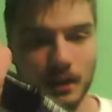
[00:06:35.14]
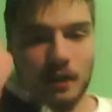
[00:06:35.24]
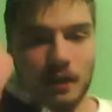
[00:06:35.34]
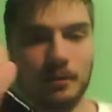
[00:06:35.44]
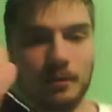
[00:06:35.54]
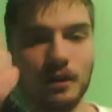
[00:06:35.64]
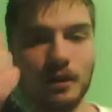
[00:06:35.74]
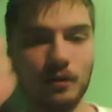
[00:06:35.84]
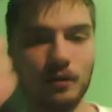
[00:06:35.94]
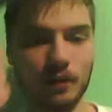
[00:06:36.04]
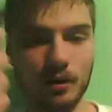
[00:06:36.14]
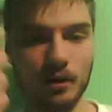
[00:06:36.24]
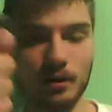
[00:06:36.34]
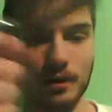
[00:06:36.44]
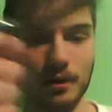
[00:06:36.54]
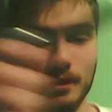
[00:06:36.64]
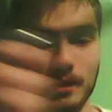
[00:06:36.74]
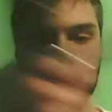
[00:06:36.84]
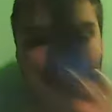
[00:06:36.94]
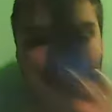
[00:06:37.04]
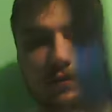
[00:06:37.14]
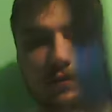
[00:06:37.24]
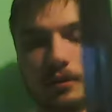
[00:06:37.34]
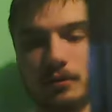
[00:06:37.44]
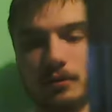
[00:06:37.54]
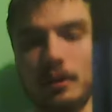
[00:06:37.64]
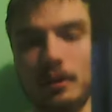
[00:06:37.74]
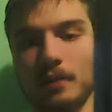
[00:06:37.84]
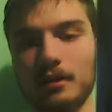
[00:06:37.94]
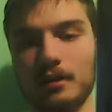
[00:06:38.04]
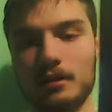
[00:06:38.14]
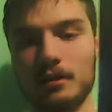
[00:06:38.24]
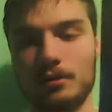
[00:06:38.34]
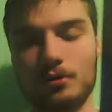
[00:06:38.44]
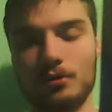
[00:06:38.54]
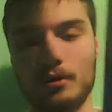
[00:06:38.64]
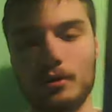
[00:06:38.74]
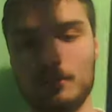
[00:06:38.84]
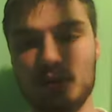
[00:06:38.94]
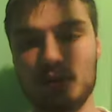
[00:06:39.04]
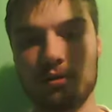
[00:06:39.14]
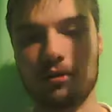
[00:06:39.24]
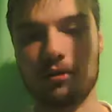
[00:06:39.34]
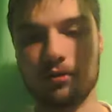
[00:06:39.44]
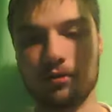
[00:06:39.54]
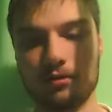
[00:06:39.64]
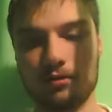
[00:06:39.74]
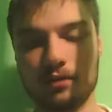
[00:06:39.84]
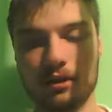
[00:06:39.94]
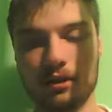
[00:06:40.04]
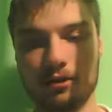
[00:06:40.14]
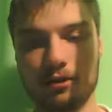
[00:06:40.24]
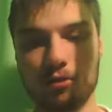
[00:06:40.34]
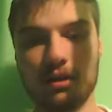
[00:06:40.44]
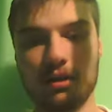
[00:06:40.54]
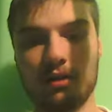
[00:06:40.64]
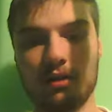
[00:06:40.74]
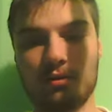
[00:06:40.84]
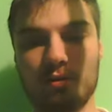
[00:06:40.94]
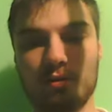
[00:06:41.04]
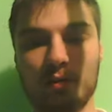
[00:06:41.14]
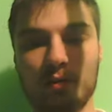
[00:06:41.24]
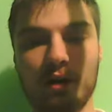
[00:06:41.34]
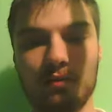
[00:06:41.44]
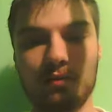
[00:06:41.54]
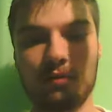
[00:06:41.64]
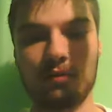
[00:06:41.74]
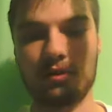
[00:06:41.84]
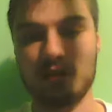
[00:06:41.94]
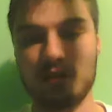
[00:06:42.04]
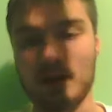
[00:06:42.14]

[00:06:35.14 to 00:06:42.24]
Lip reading: I mean, overall, I definitely recommend getting this sword, especially to beginners when I buy it for the first time.